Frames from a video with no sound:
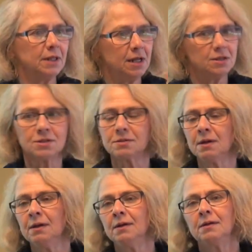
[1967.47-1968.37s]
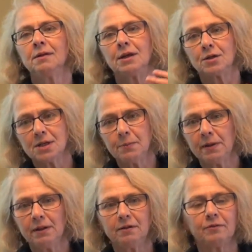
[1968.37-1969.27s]
Kids that are
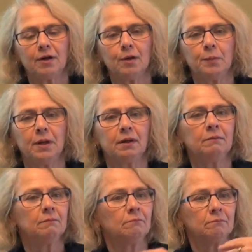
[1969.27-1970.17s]
typically developing